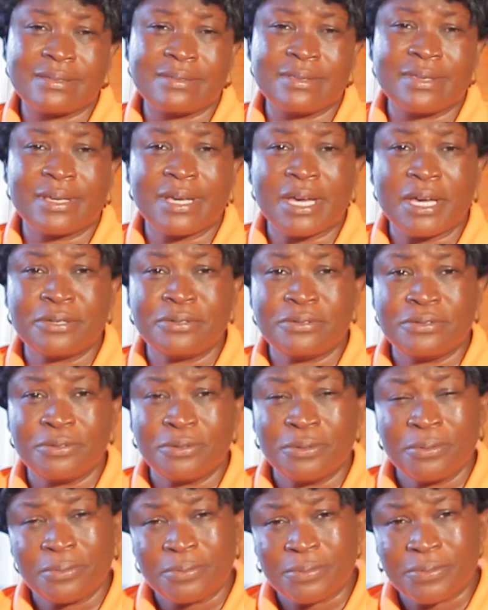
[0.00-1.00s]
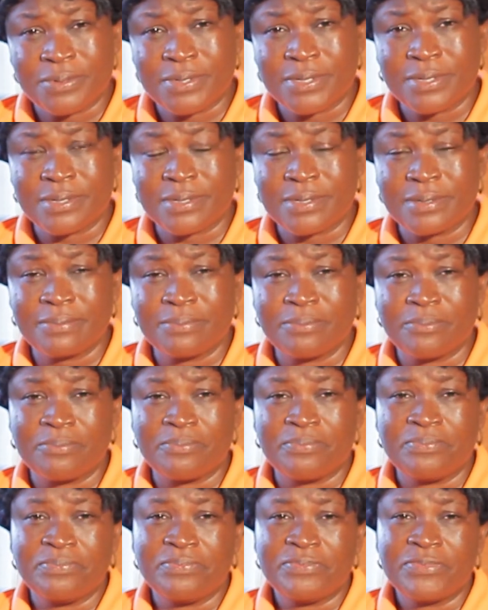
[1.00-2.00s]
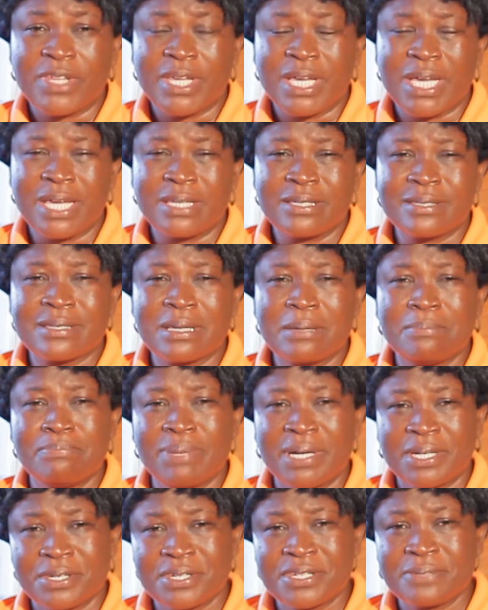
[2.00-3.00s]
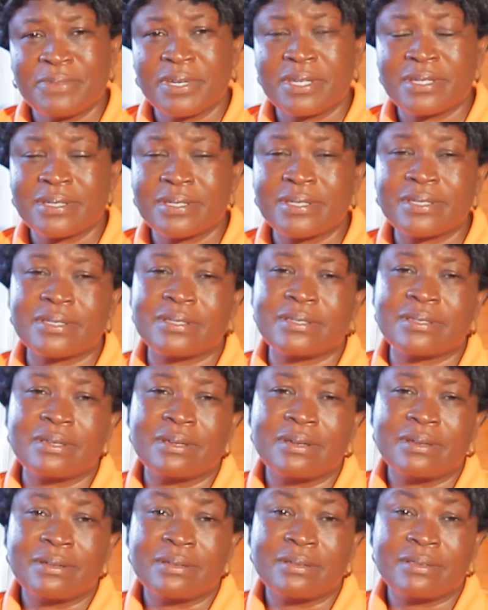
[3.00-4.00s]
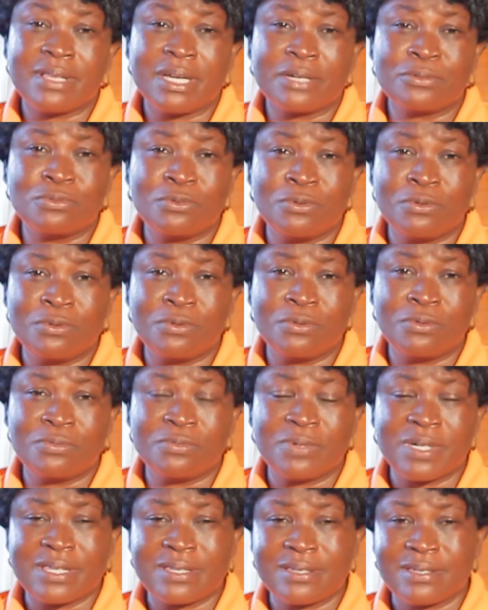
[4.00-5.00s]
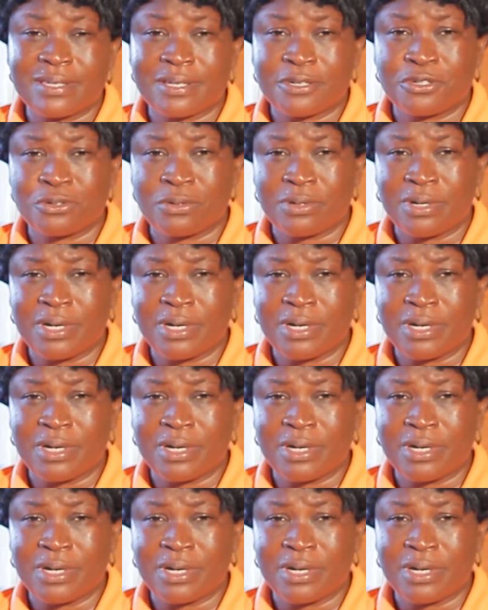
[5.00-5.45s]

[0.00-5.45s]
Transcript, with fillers: they can use, and some punishments that go with sexual